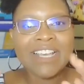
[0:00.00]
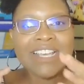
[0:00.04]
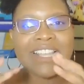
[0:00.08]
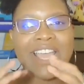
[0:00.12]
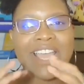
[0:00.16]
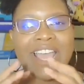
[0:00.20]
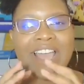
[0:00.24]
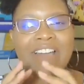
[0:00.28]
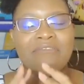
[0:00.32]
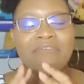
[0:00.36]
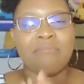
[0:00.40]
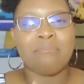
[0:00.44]

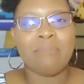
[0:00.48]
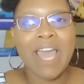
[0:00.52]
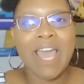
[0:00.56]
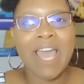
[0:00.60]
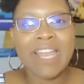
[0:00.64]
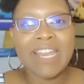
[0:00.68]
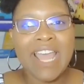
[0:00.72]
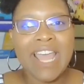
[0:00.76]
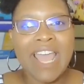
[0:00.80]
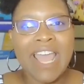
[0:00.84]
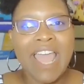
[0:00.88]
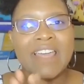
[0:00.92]
They have
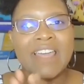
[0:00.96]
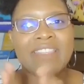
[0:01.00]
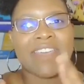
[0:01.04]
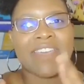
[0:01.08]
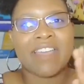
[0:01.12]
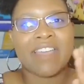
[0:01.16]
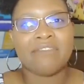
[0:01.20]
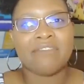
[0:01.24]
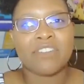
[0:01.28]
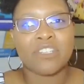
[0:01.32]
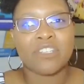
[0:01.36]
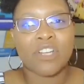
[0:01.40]
met and
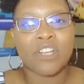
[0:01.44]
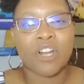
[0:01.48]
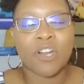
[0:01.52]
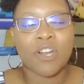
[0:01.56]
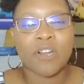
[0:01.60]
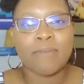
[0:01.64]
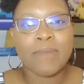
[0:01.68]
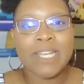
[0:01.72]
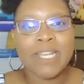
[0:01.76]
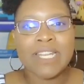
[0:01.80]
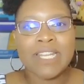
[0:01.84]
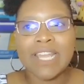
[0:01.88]
they have
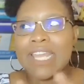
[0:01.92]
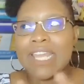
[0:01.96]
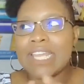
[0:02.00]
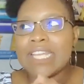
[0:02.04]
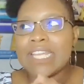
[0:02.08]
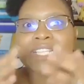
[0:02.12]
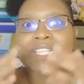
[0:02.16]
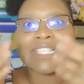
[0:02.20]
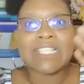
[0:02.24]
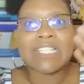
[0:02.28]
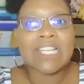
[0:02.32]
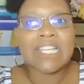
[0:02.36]
determined
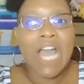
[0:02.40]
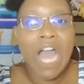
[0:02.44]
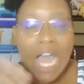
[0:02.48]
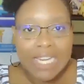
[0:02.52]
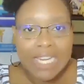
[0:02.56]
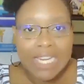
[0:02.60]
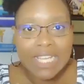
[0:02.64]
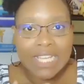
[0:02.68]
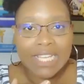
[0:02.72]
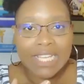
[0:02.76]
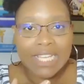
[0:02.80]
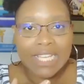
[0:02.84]
it is
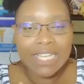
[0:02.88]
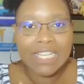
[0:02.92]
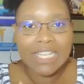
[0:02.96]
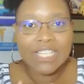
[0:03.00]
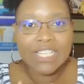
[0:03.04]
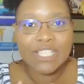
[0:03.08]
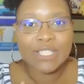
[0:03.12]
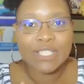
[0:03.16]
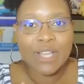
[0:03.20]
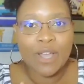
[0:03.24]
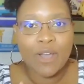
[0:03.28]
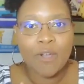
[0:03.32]
not in
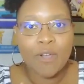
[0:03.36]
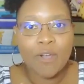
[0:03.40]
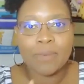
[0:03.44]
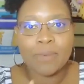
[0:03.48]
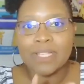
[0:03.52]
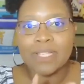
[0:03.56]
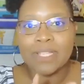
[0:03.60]
the scope,